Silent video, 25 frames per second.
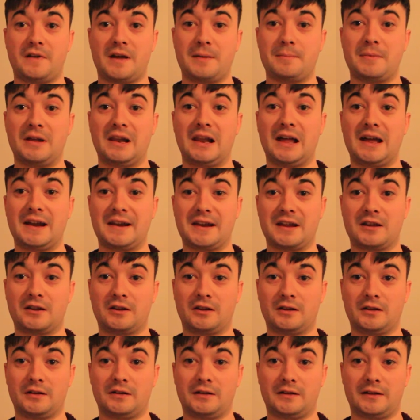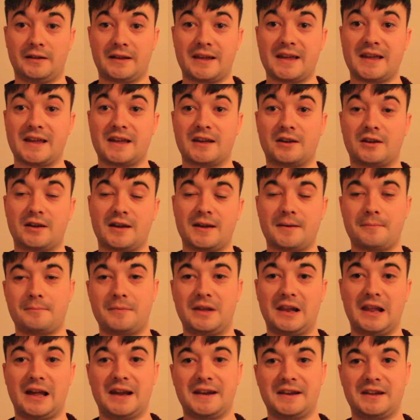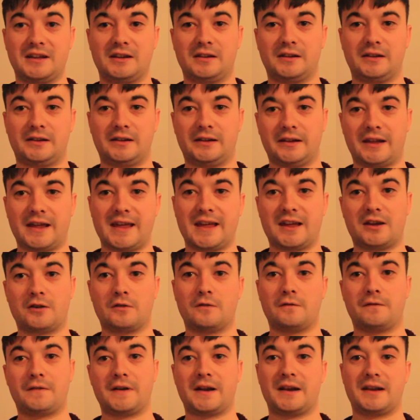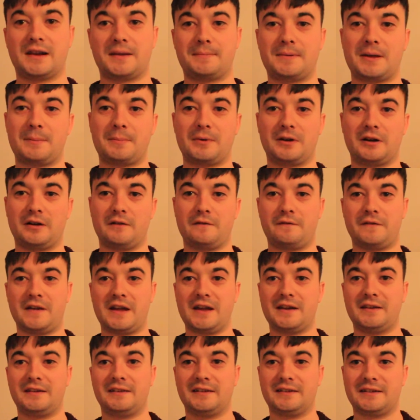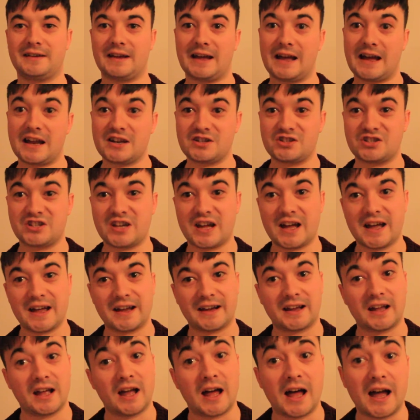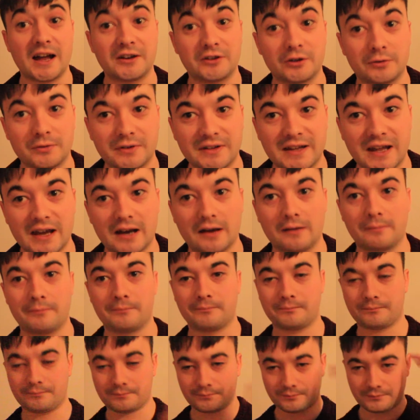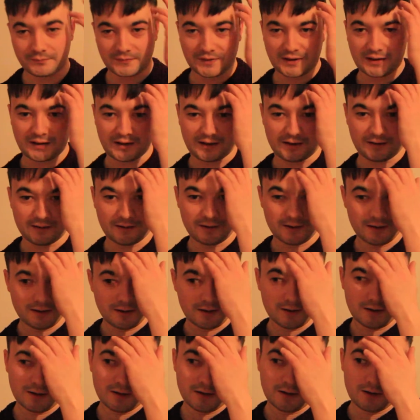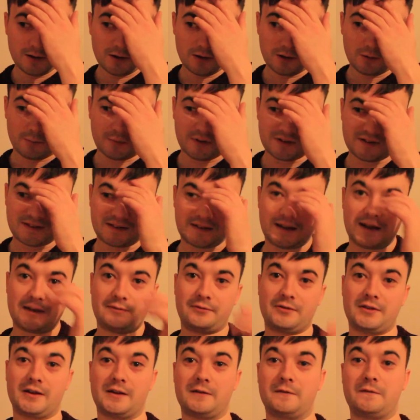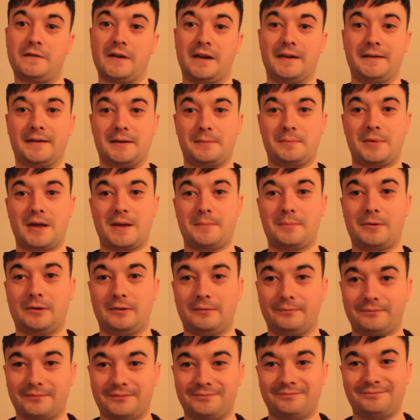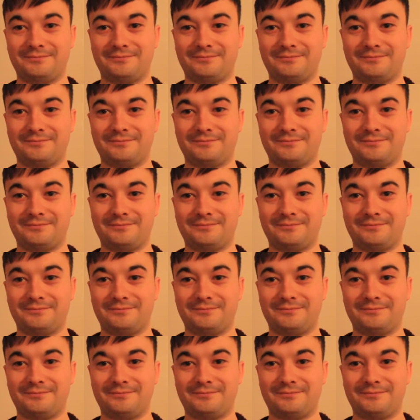millennial eco-friendly people are offended, hashtag, I don't care. Here. What's life without offending people?